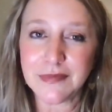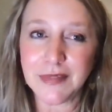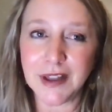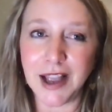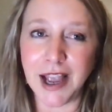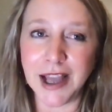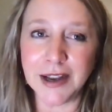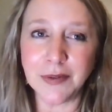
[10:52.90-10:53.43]

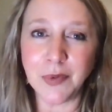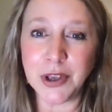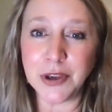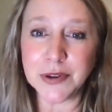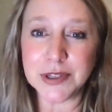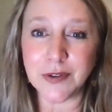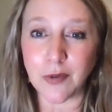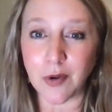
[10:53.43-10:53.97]
And we
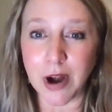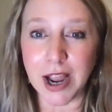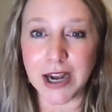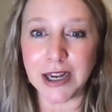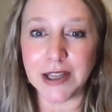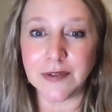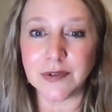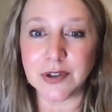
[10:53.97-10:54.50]
use a
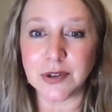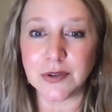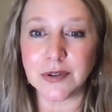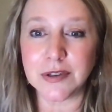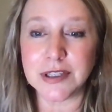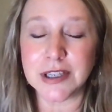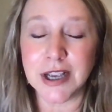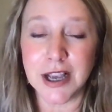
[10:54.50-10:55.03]
variety of
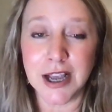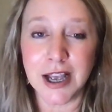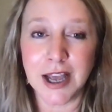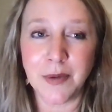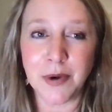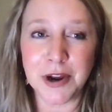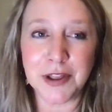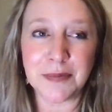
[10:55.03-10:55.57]
tools. And
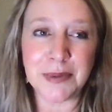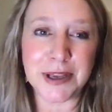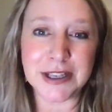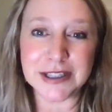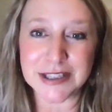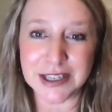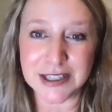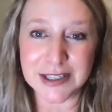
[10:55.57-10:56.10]
one of the
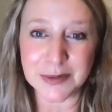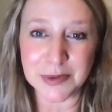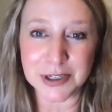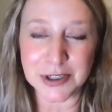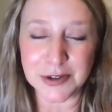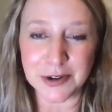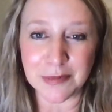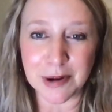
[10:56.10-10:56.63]
biggest things that we
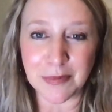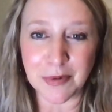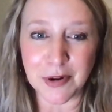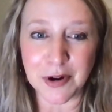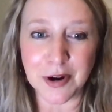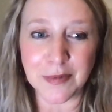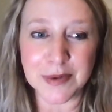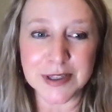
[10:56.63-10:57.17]
do in my
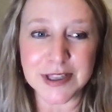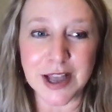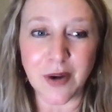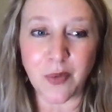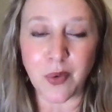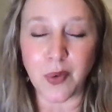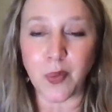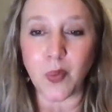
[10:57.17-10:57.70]
program is that
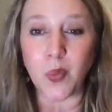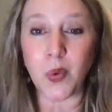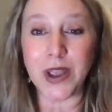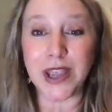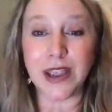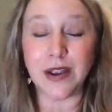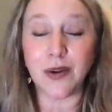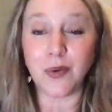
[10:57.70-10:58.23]

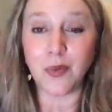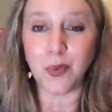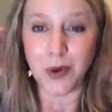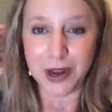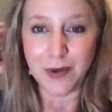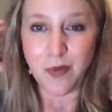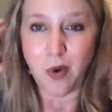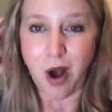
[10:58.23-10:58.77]
we
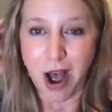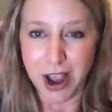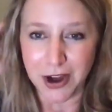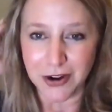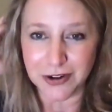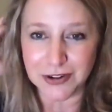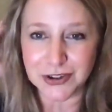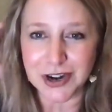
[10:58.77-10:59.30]

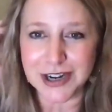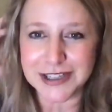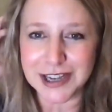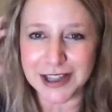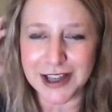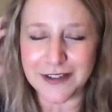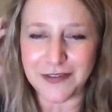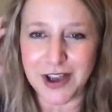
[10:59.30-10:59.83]
rewire, try to say
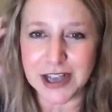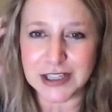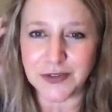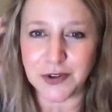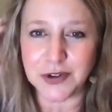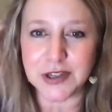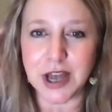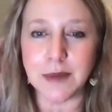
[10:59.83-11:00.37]
that fast a
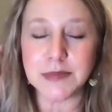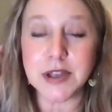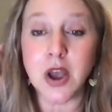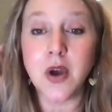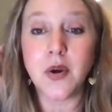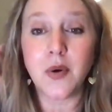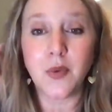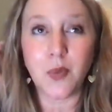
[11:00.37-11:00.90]
few times,
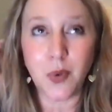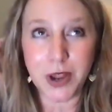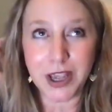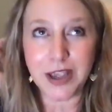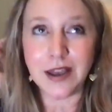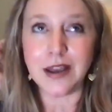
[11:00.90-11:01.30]
we